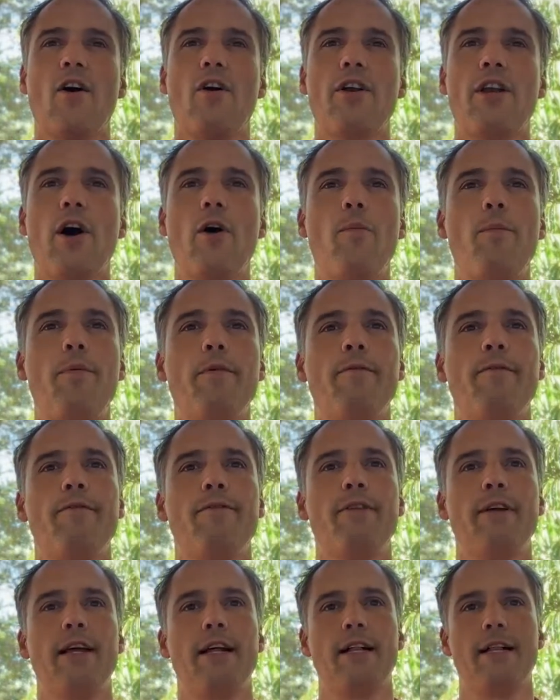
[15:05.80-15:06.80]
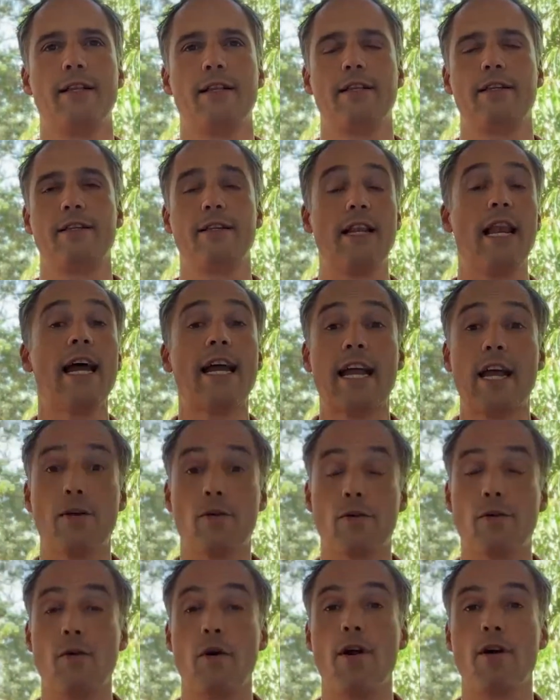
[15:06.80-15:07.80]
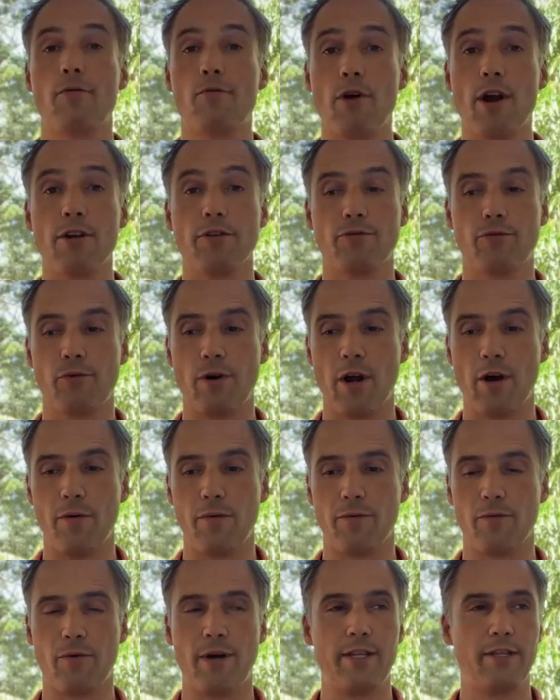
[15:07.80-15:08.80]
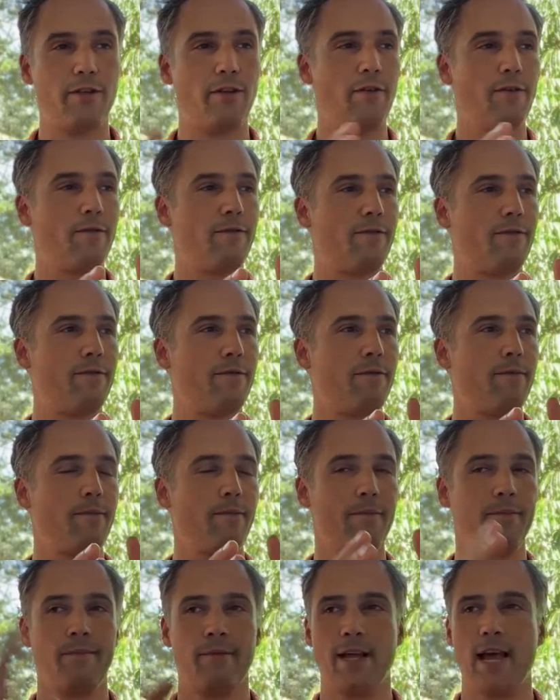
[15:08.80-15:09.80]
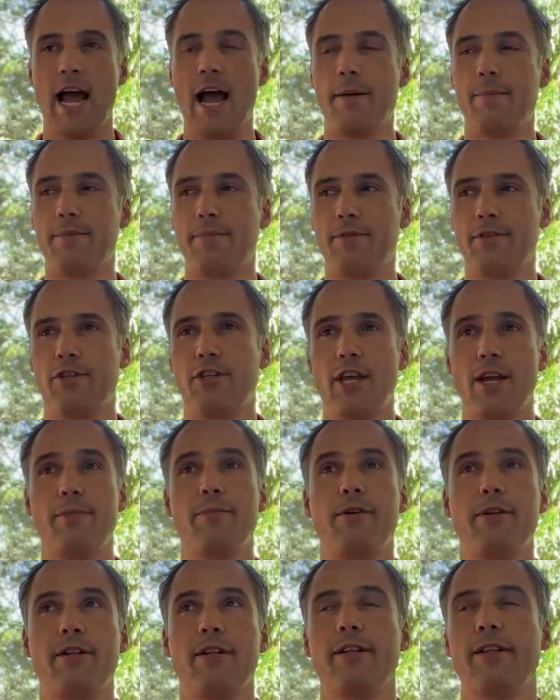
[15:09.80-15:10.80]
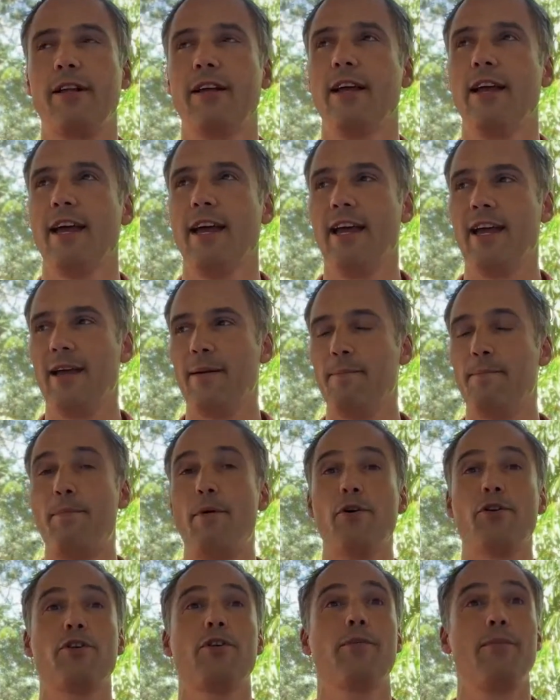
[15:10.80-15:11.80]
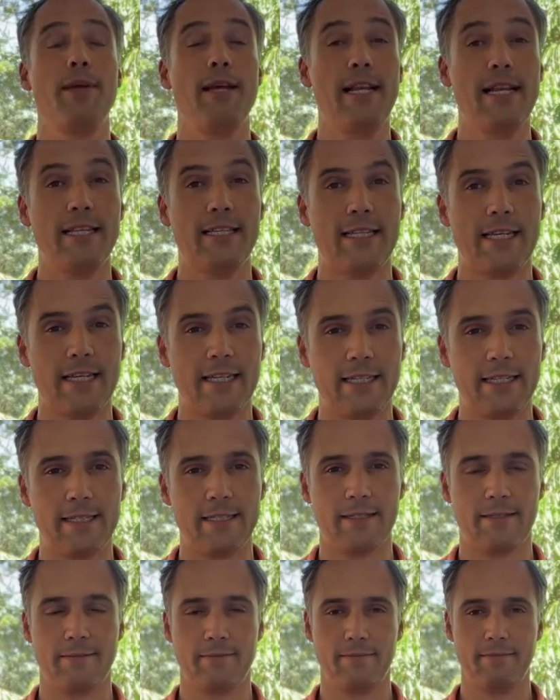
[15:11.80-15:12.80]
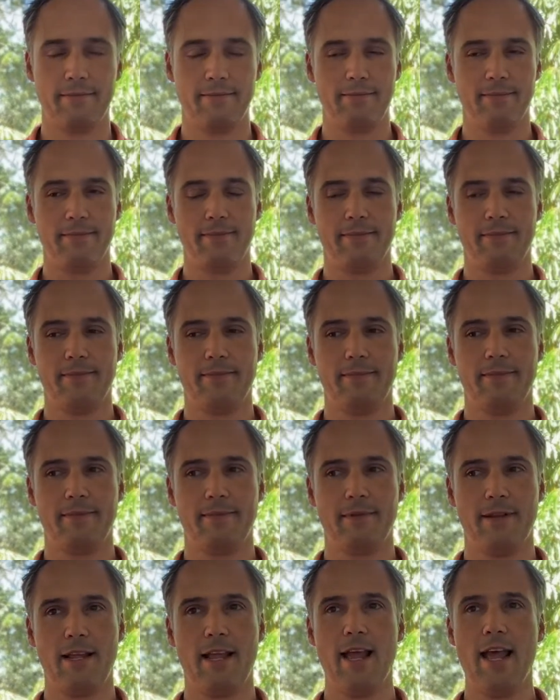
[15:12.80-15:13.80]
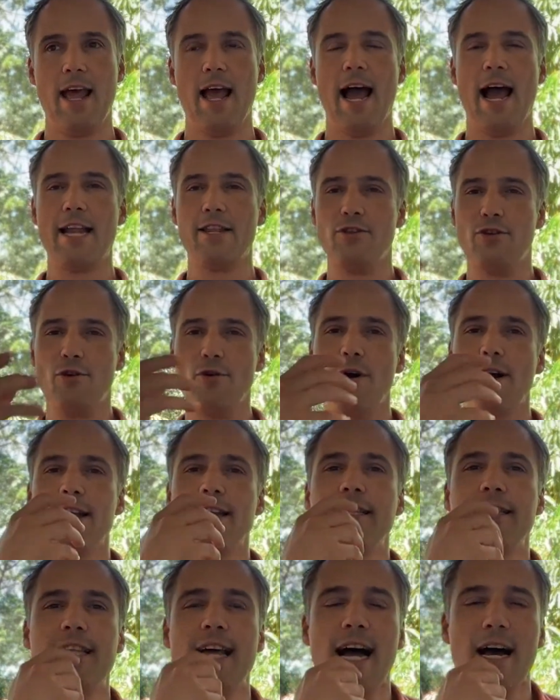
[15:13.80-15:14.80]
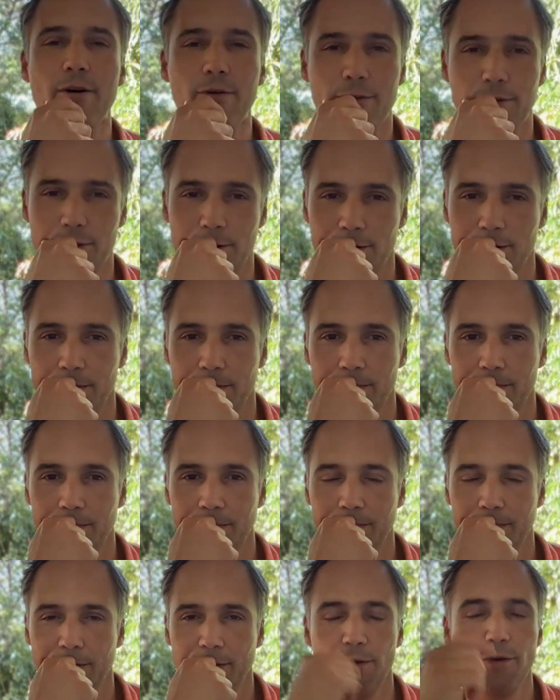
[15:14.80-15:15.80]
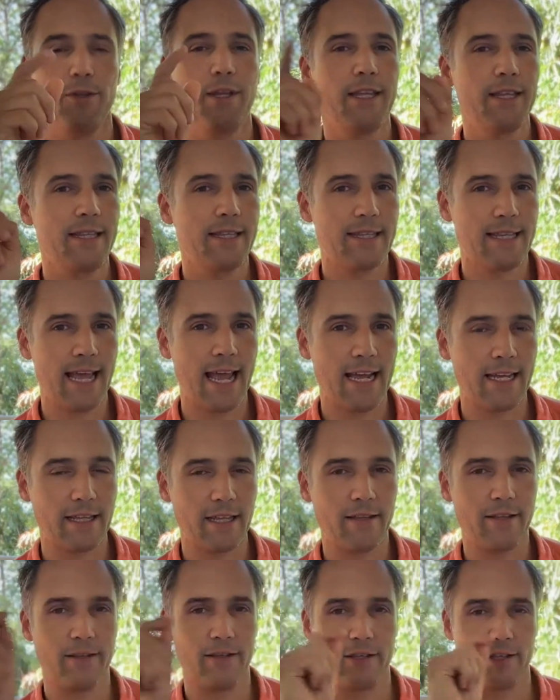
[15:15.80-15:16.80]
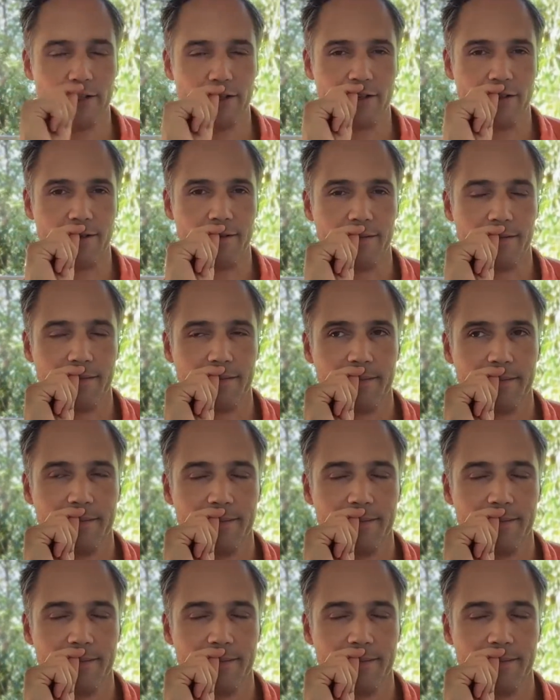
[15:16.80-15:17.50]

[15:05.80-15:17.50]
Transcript: an open field. It's like a crossroad when you have several possibilities and you are in doubt. You didn't take the decision.